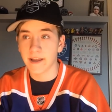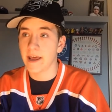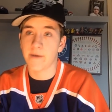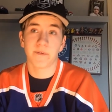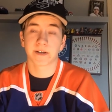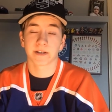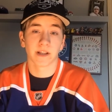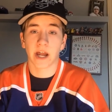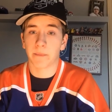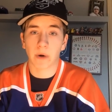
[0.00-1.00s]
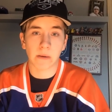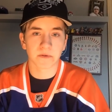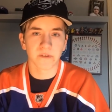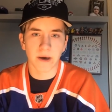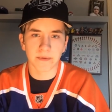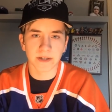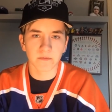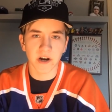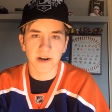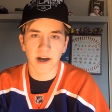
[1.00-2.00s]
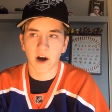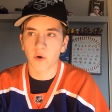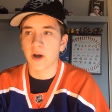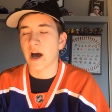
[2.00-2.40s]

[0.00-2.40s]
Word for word: and fixes a lot of problems with Edmonton right now.